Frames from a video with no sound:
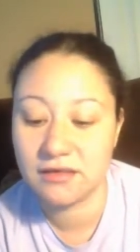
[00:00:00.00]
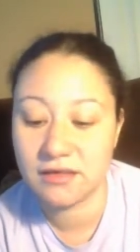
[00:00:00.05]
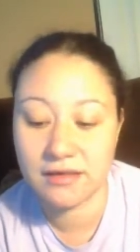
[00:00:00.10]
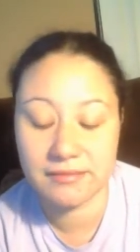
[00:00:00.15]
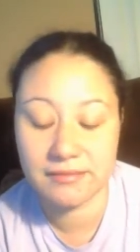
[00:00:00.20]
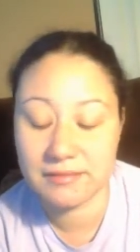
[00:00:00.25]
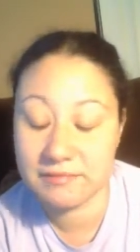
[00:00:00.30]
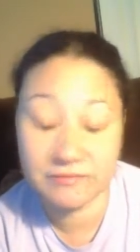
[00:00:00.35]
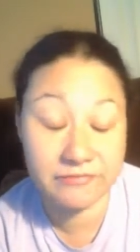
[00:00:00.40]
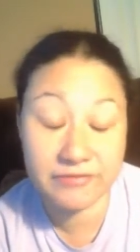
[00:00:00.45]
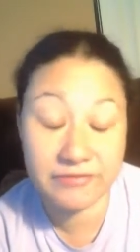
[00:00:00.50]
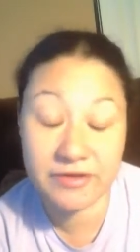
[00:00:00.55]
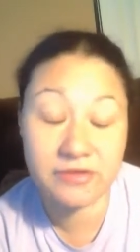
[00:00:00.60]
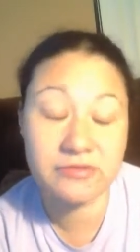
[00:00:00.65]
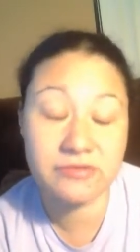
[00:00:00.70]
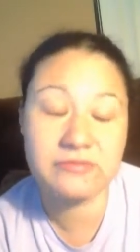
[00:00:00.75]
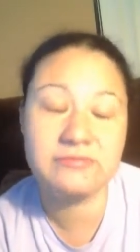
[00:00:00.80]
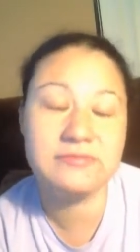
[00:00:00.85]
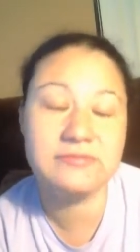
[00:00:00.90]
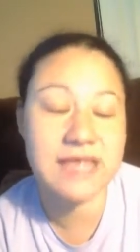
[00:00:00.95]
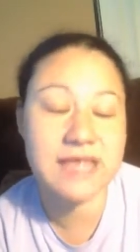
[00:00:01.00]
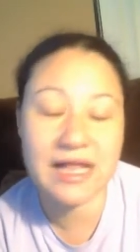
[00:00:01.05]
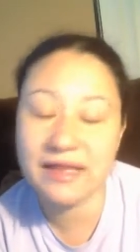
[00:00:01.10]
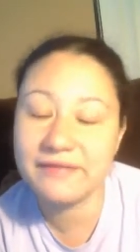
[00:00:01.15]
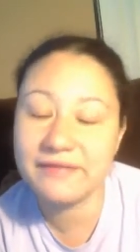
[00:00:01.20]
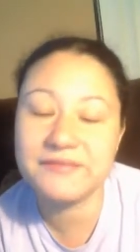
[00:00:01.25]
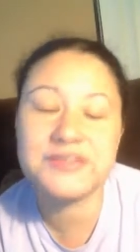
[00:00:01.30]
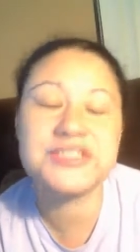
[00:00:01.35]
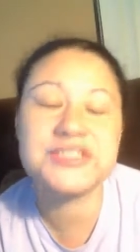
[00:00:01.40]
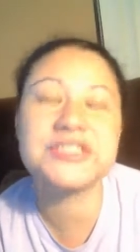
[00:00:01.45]
uh, film,
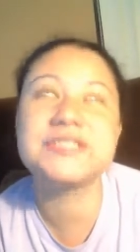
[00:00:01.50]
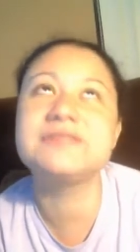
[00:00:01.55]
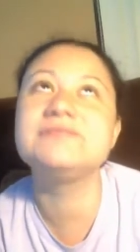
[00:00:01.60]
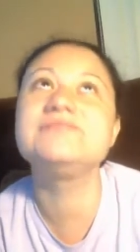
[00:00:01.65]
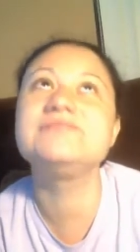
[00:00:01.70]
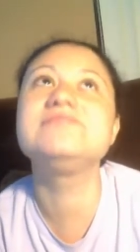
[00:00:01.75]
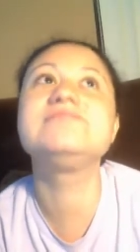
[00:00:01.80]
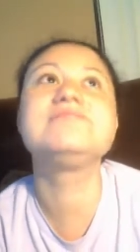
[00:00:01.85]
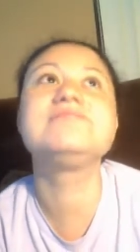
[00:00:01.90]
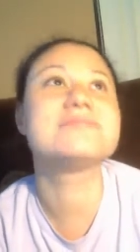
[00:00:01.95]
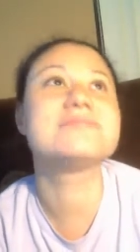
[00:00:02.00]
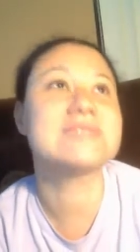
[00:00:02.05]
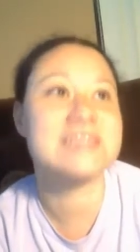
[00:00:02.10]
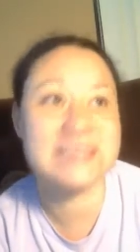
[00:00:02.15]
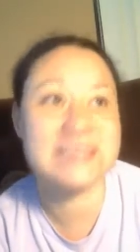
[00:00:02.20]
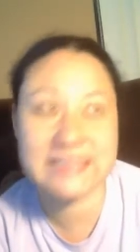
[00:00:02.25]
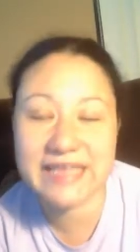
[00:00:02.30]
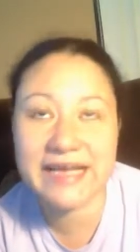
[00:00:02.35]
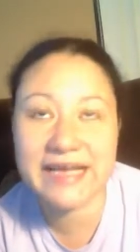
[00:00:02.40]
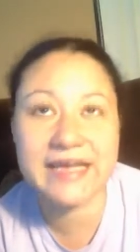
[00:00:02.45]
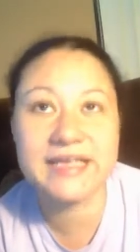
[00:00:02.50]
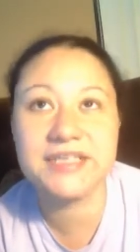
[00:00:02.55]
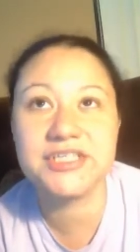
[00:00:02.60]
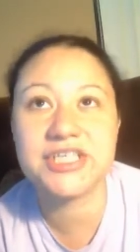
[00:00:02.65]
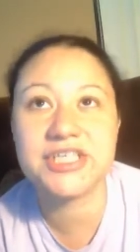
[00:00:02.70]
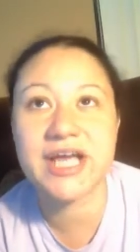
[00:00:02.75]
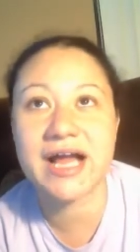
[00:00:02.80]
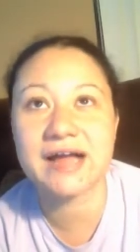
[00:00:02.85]
television, stage